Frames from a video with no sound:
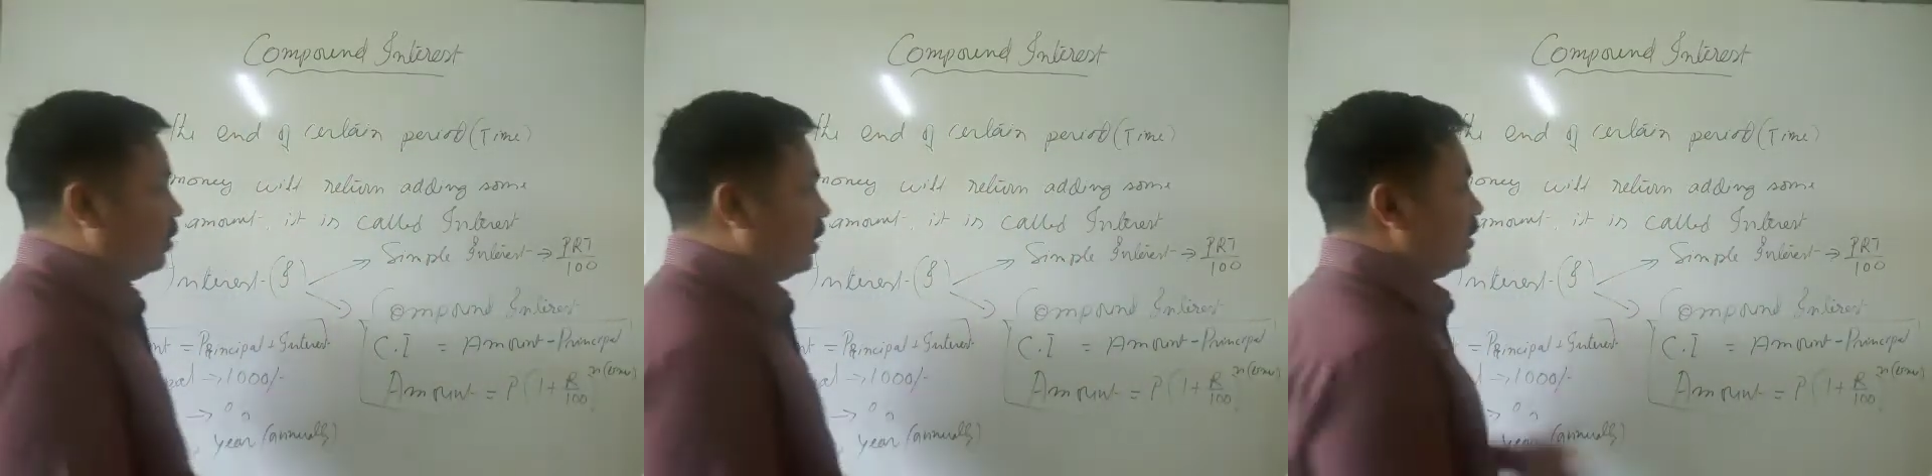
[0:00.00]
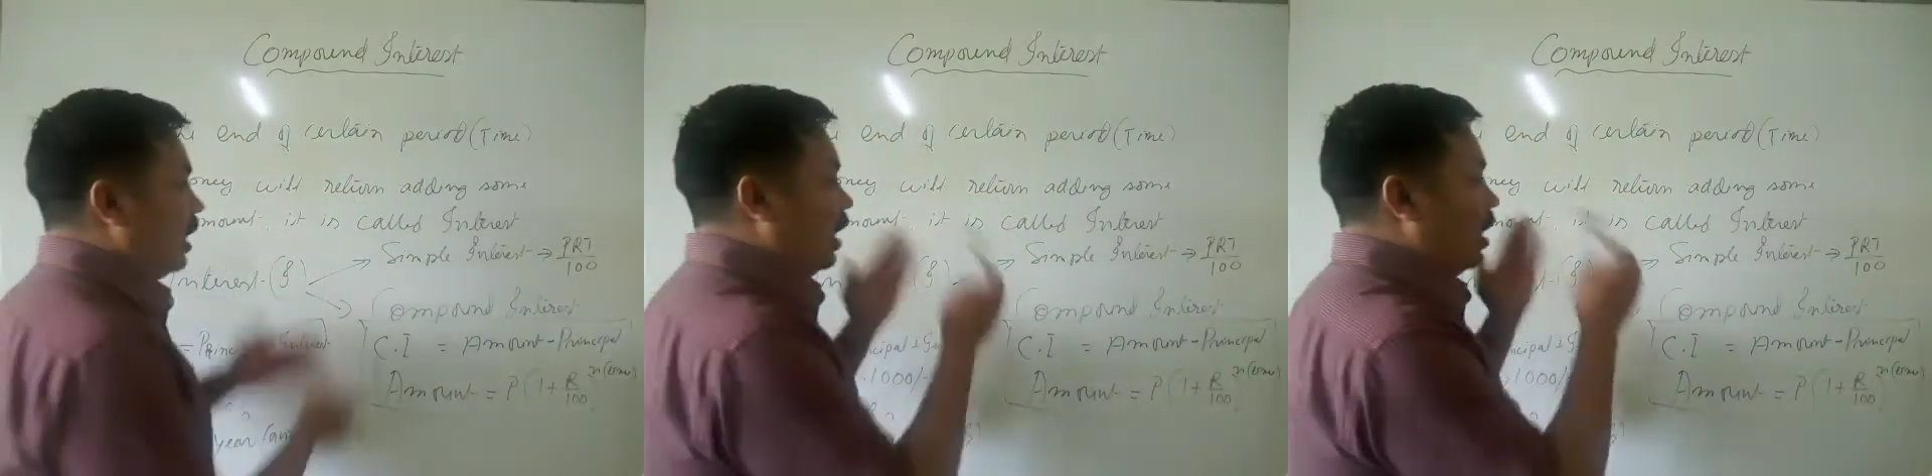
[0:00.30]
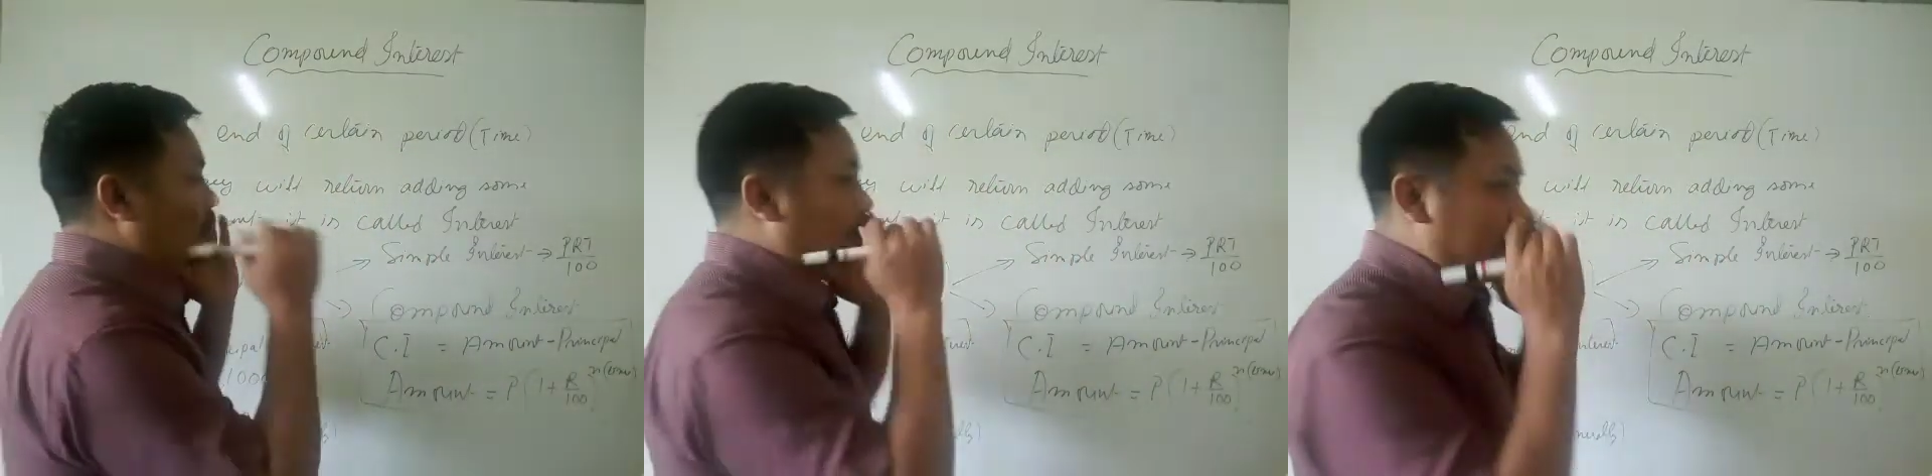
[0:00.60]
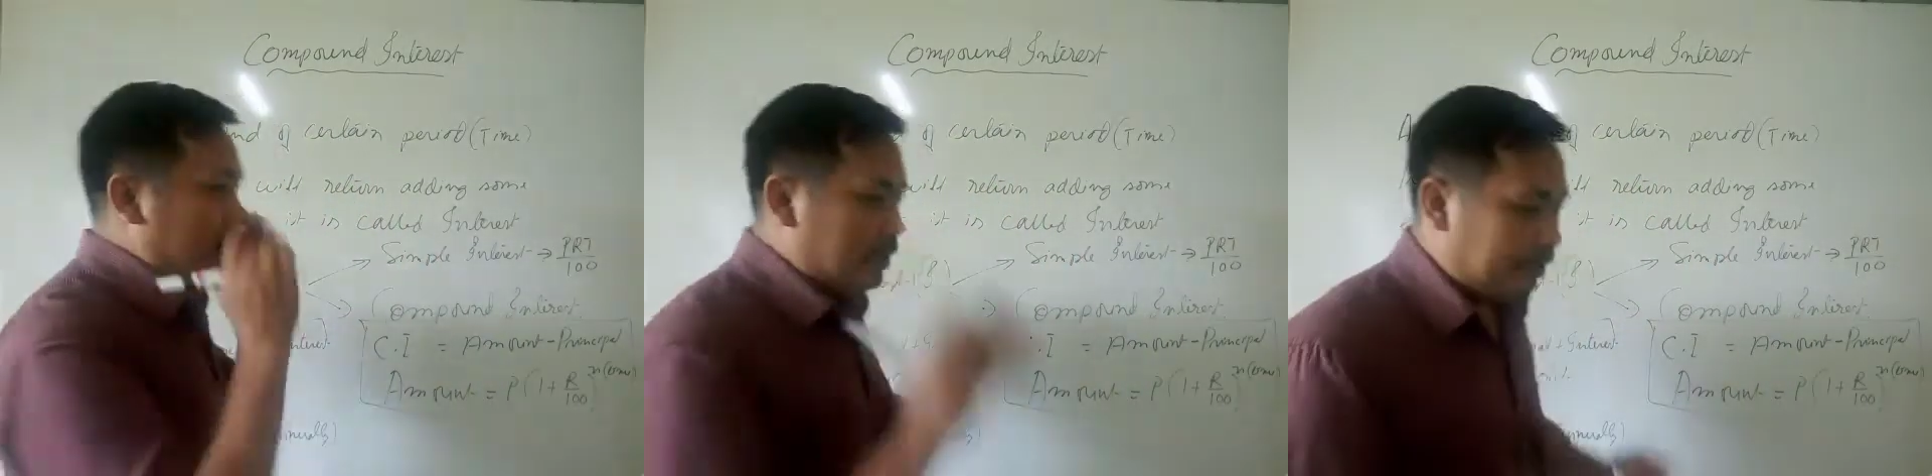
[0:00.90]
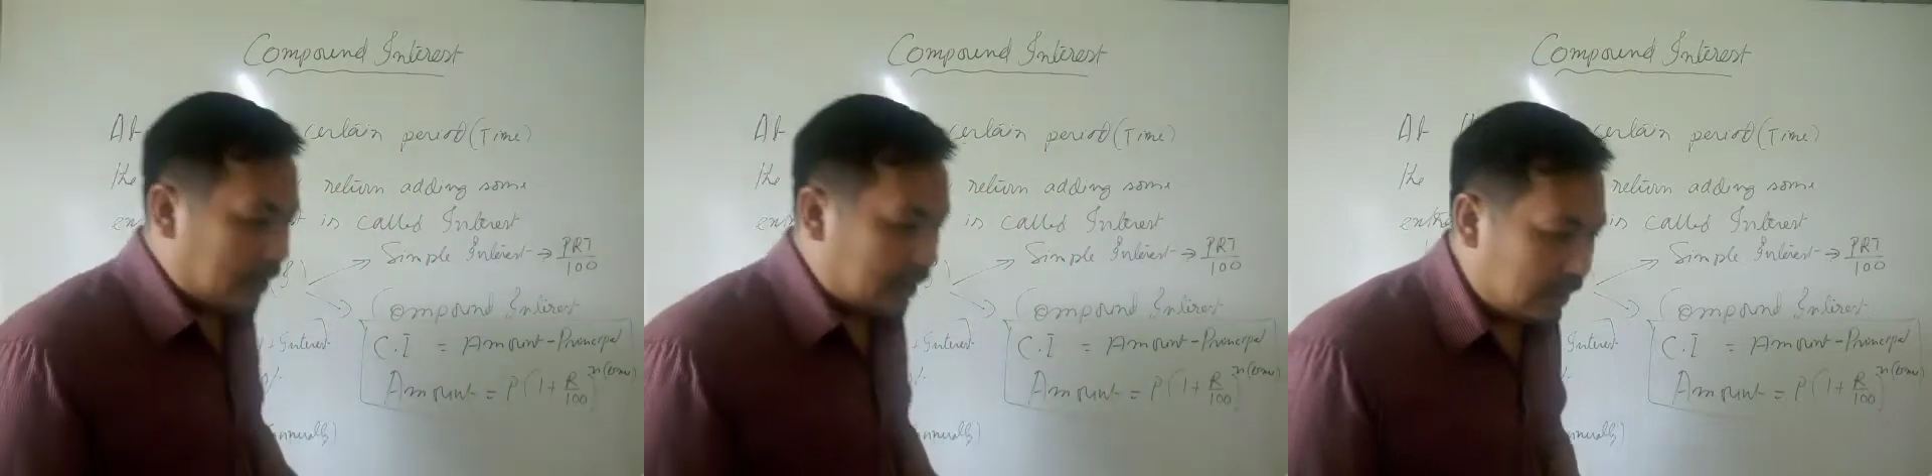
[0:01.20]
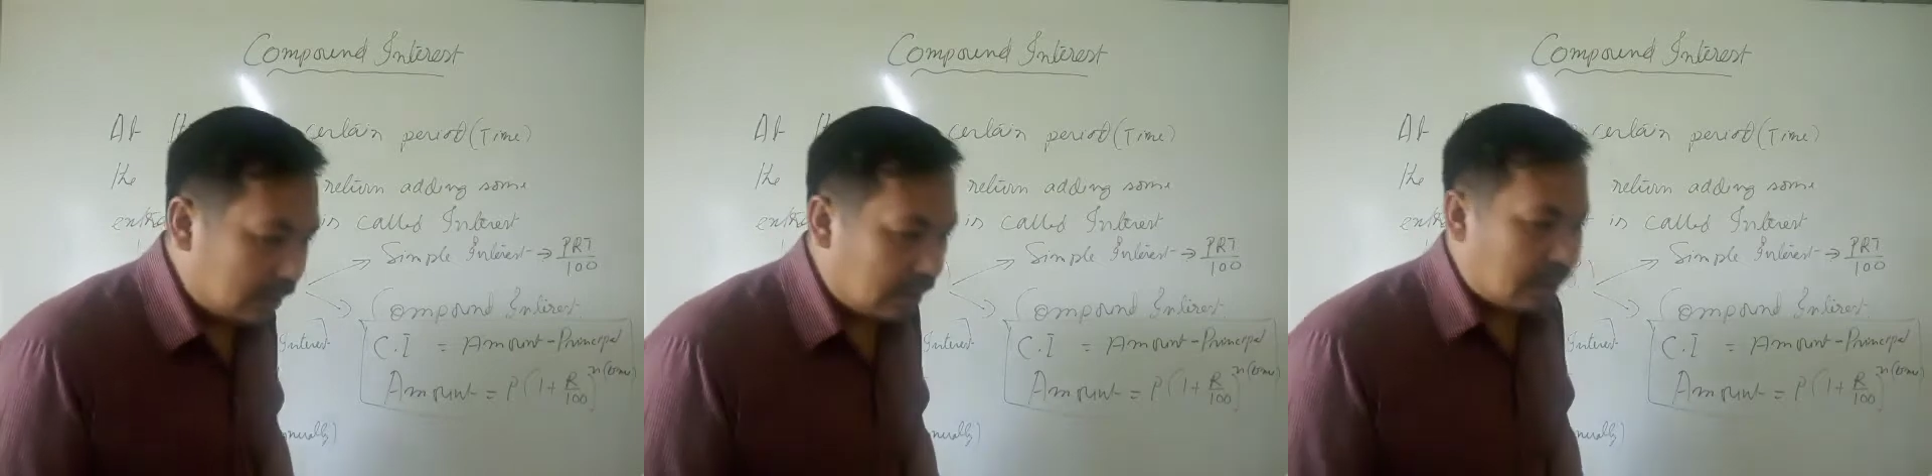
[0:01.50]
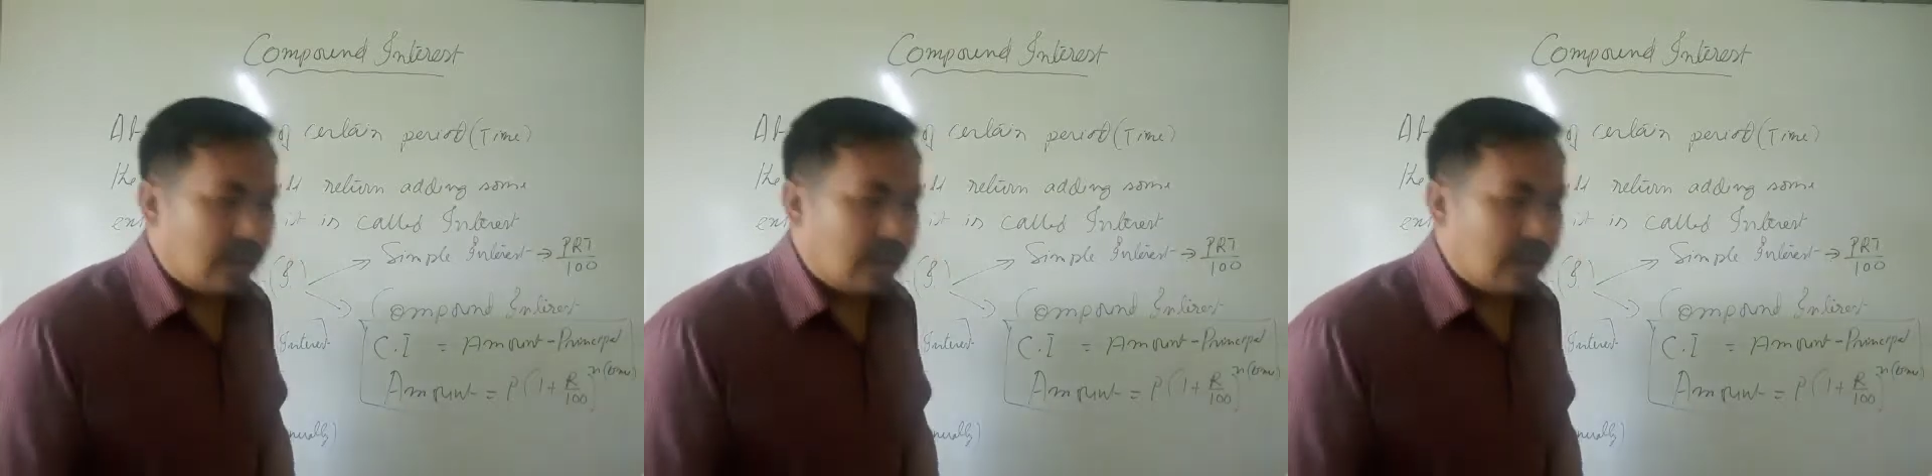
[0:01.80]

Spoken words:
is principal.